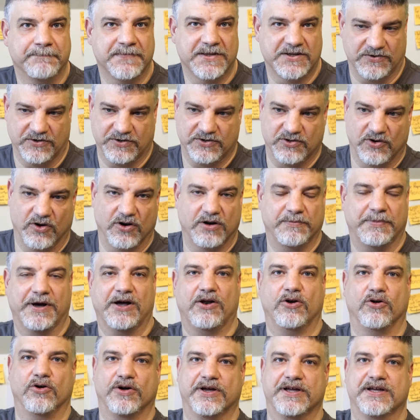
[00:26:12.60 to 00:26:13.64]
So it's all about
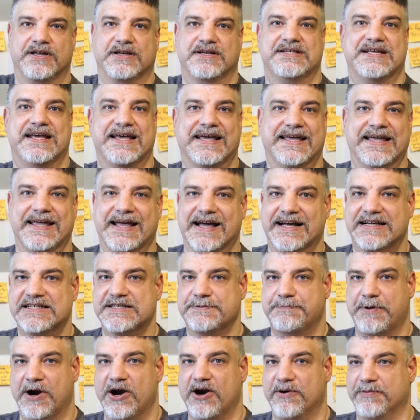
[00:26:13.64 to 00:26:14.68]
looking at taking
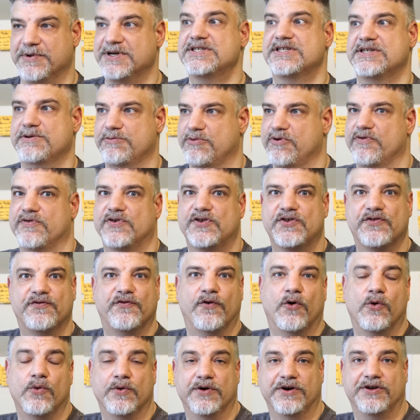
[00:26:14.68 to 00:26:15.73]
experiments to move us
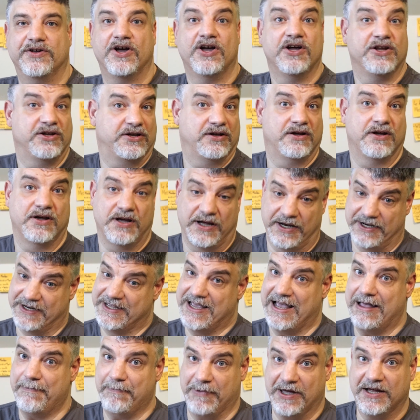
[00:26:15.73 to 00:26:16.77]
forward in
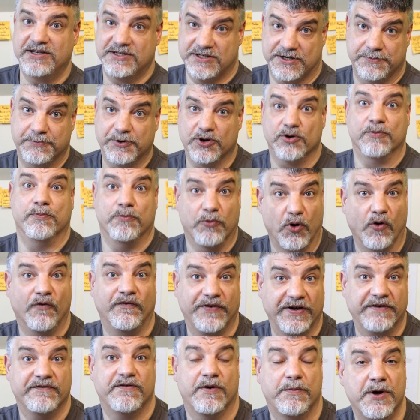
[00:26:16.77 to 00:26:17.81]
Kanban to become more
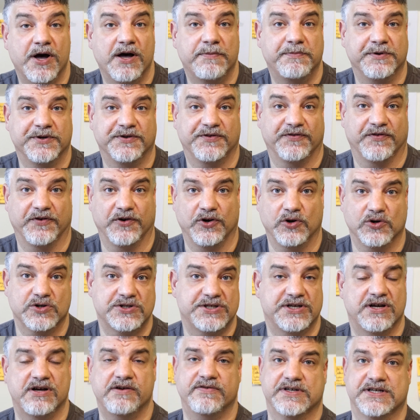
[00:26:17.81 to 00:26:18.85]
fit for purpose for your
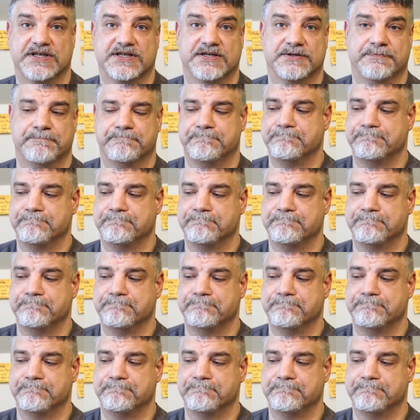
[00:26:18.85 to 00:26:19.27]
service.